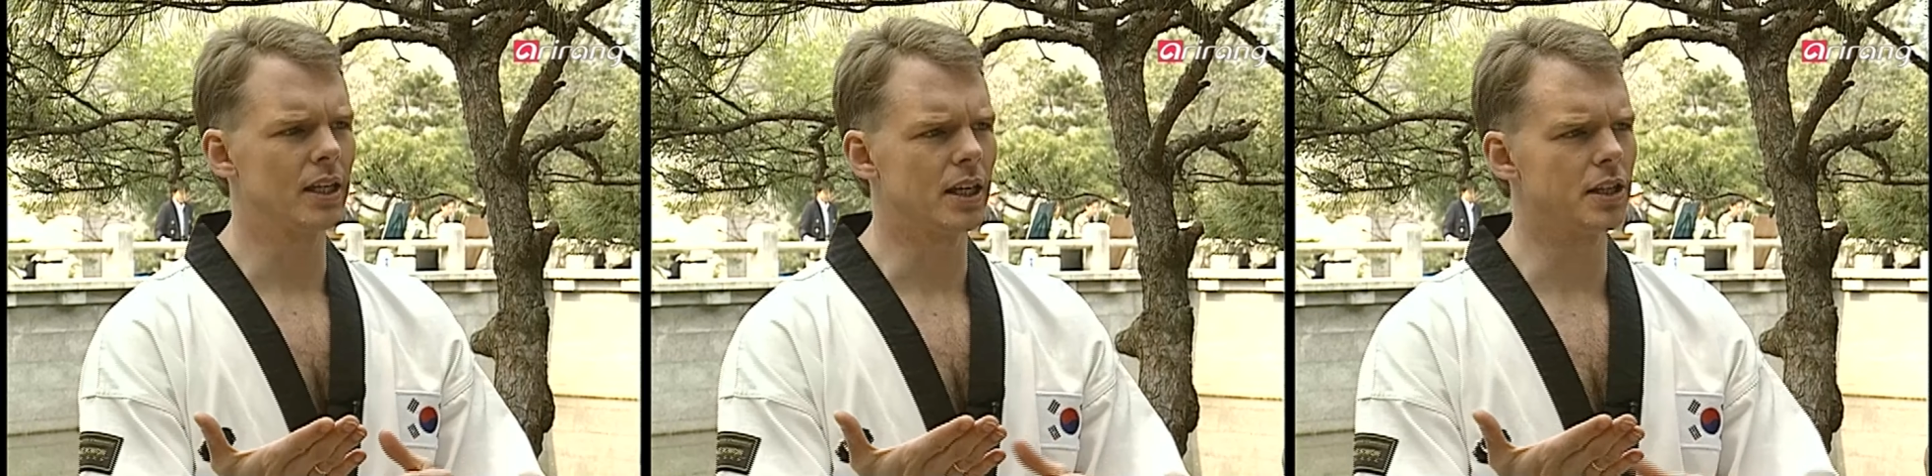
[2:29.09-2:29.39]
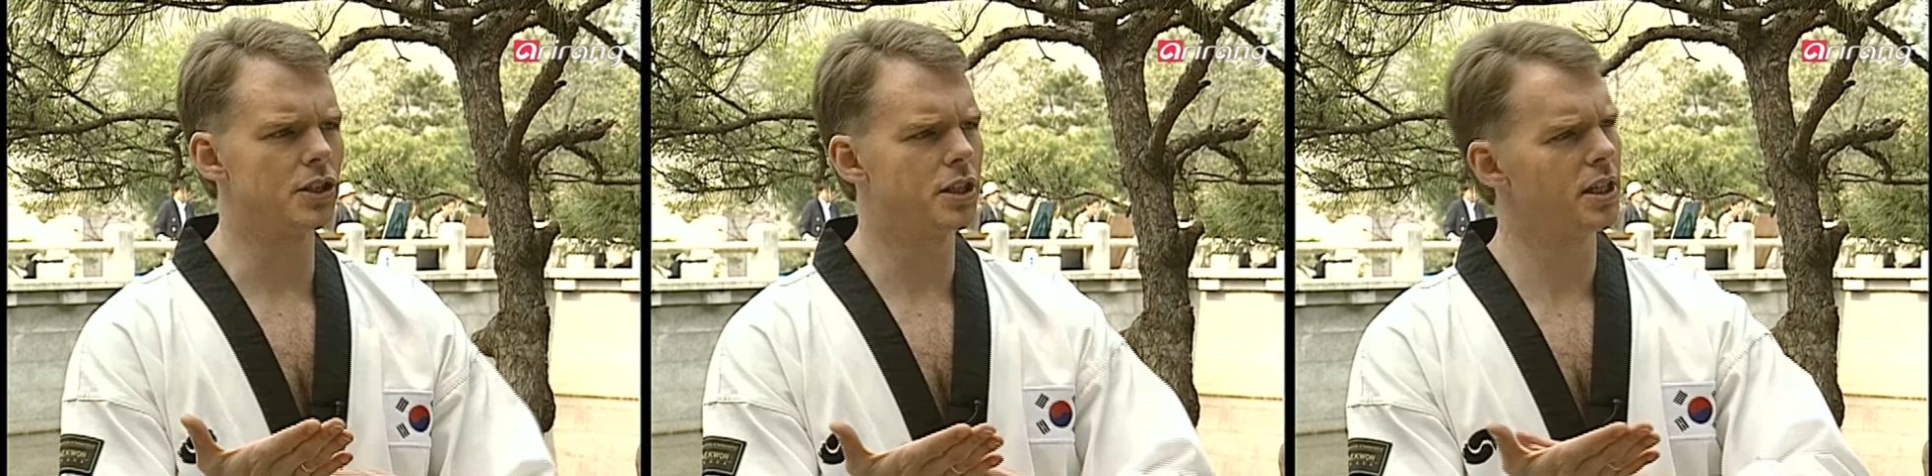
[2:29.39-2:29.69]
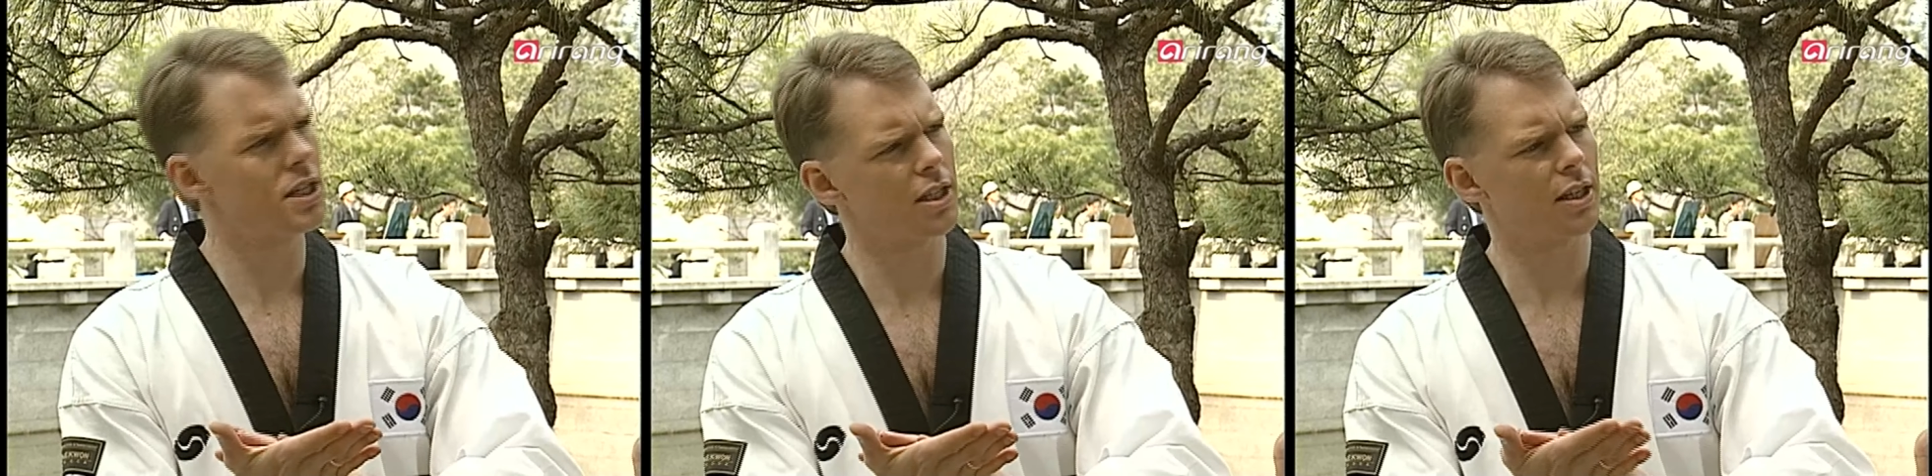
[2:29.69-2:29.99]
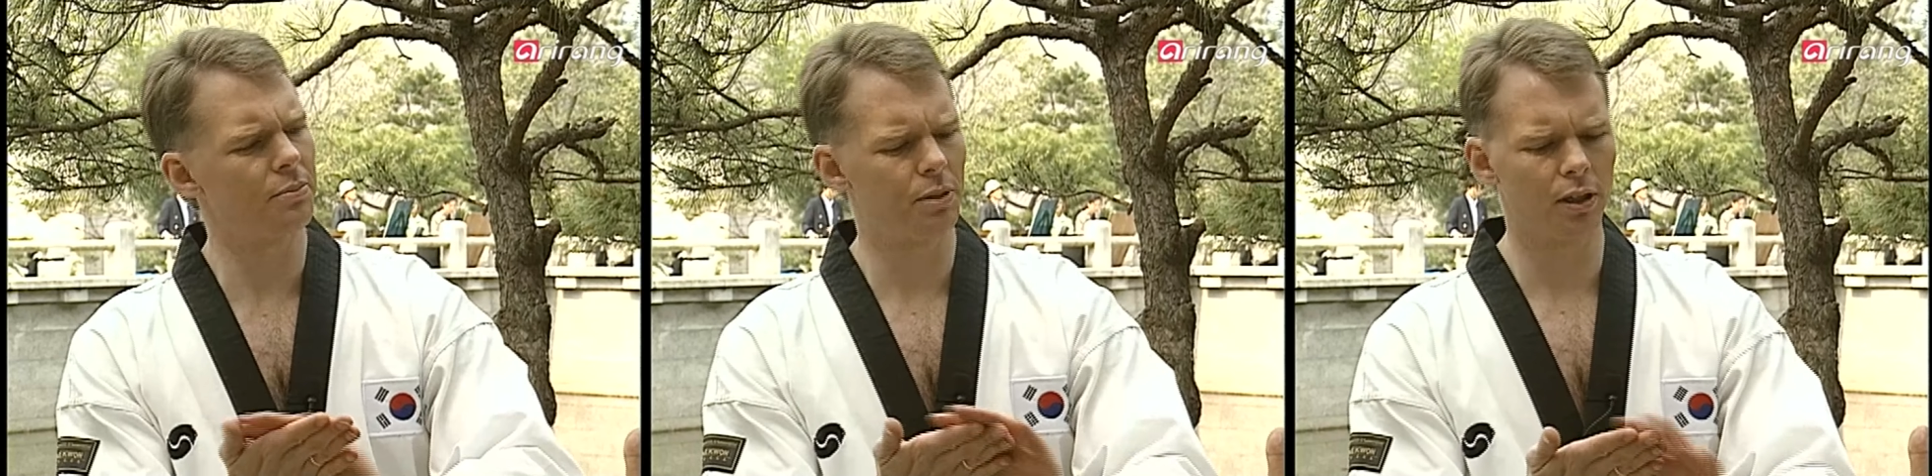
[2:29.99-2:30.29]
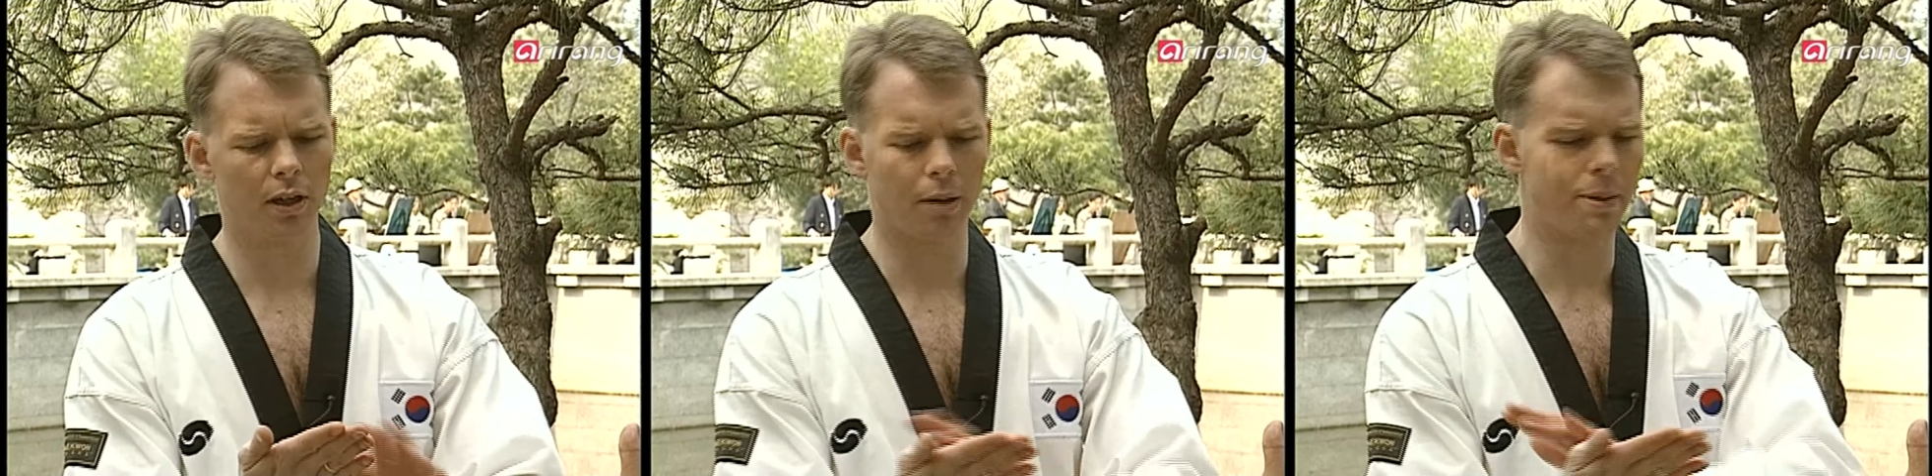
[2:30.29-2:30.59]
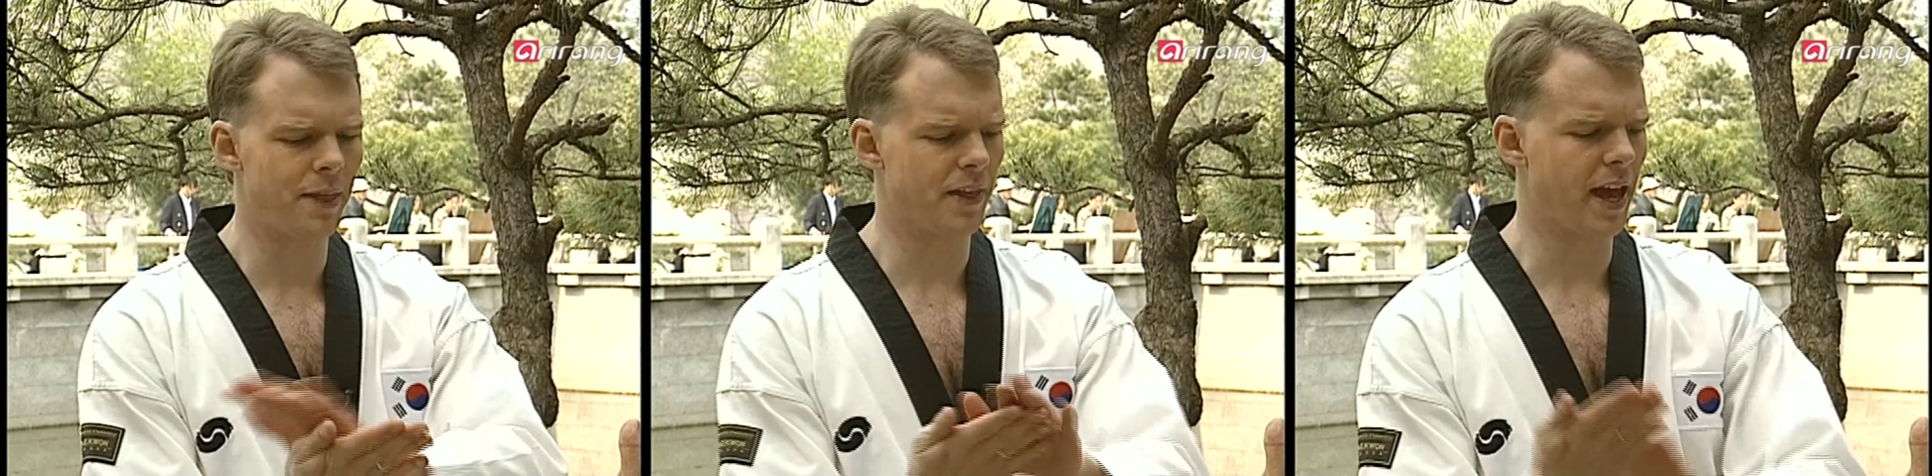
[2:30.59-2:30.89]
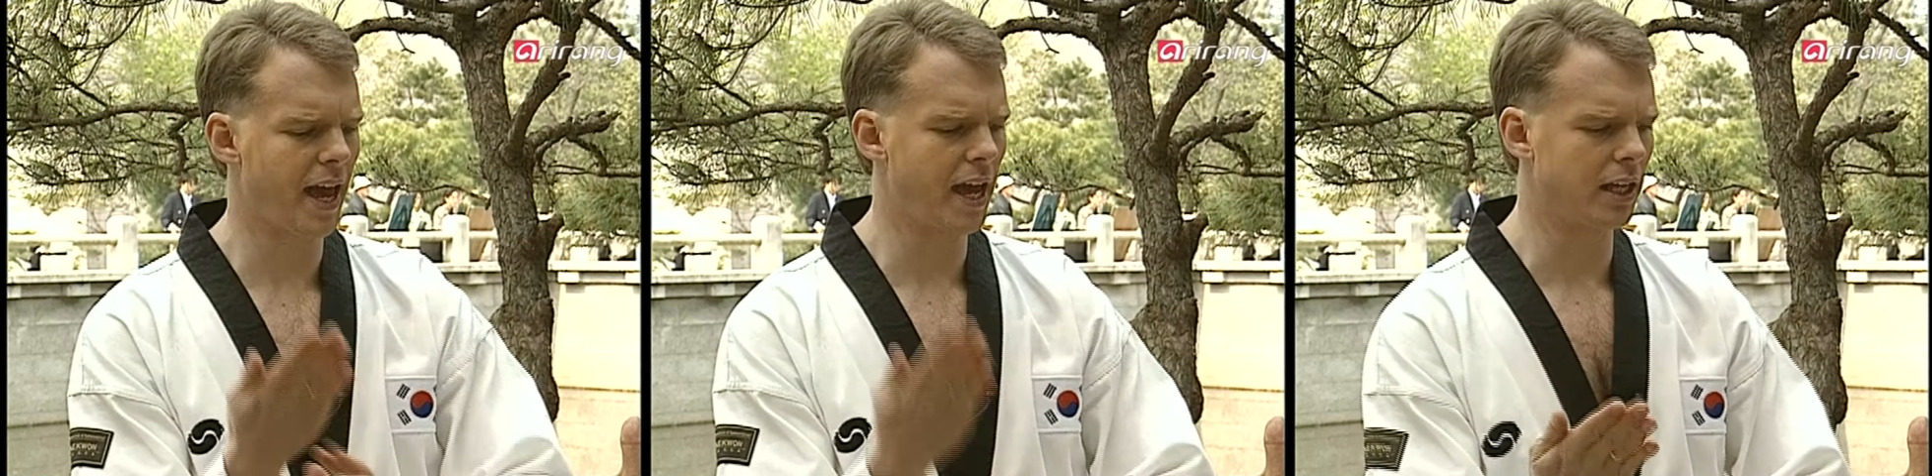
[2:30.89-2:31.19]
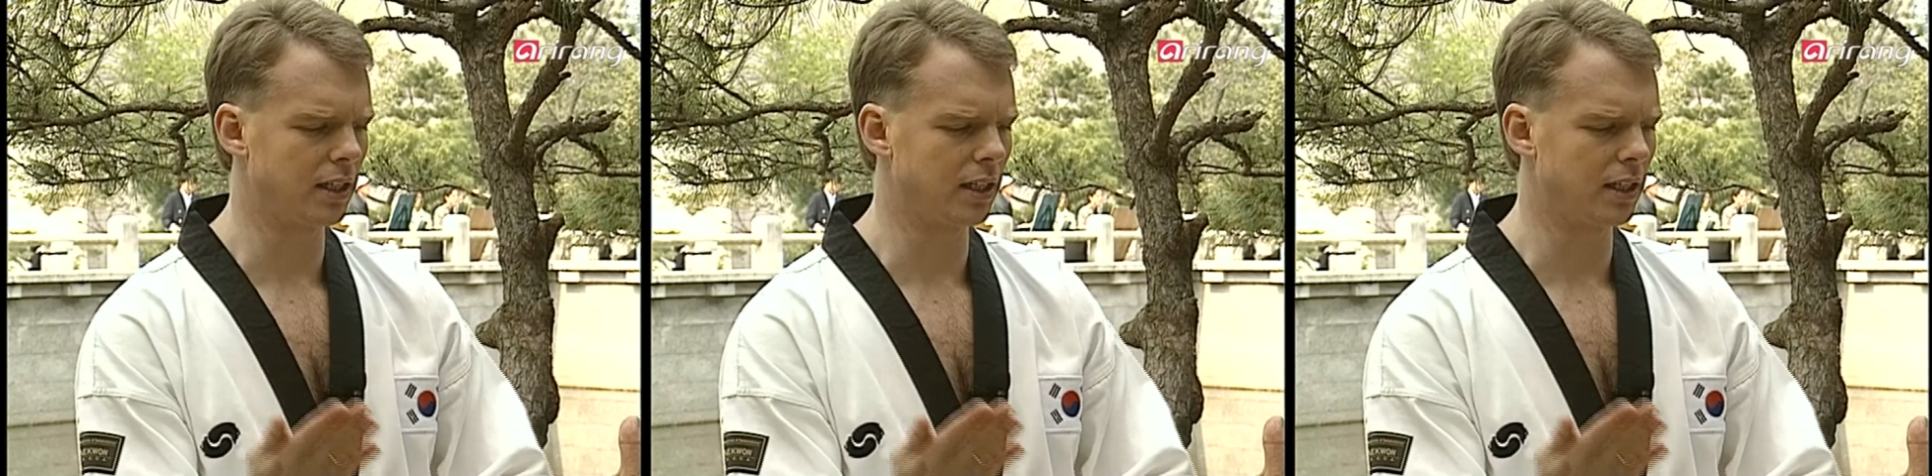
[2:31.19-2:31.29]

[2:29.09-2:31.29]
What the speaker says: Can you teach us something about the hand?